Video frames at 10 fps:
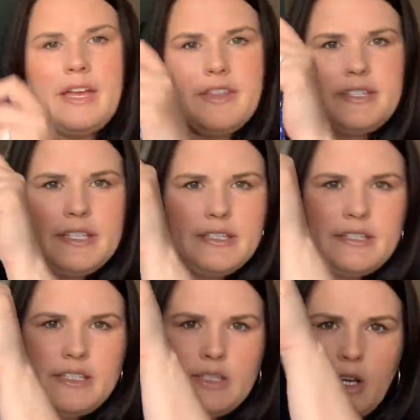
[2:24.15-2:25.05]
This is
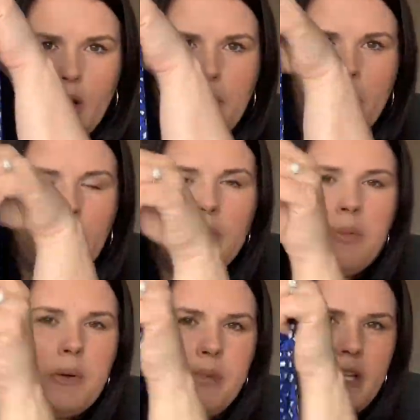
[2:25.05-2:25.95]
the top. I will
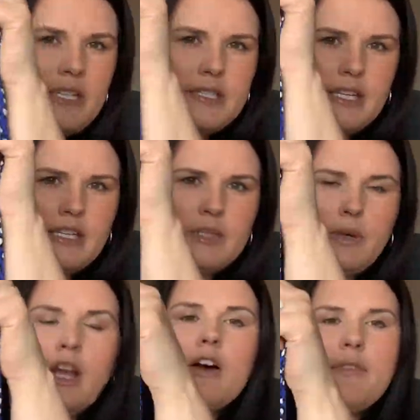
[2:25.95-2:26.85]
put pictures in as
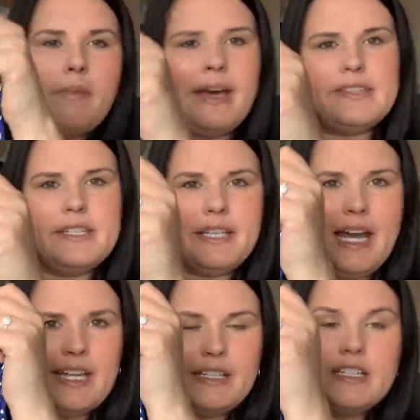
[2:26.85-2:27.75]
well of the pattern
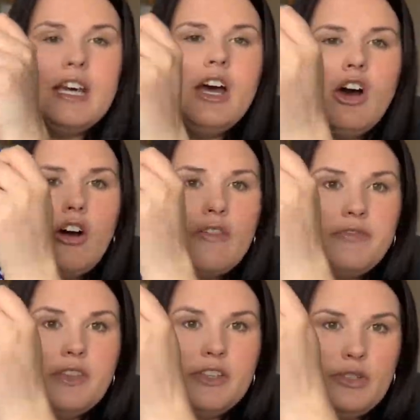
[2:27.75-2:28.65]
and of
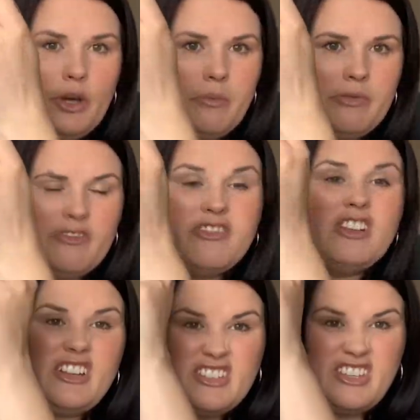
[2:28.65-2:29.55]
the top
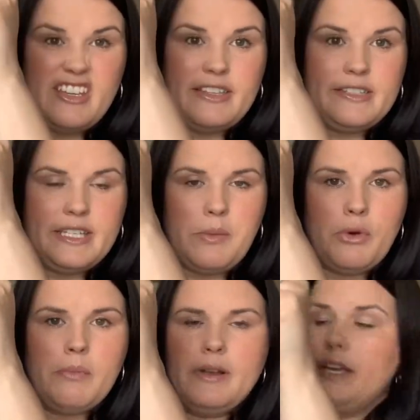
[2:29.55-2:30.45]
fully so you can see it
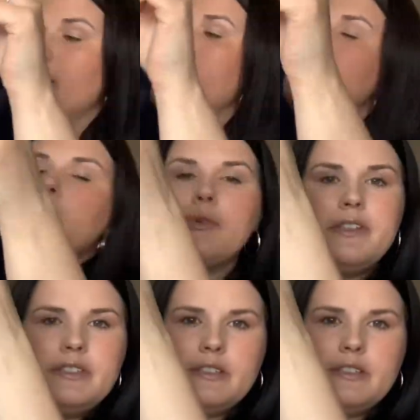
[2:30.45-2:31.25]
properly. But this is the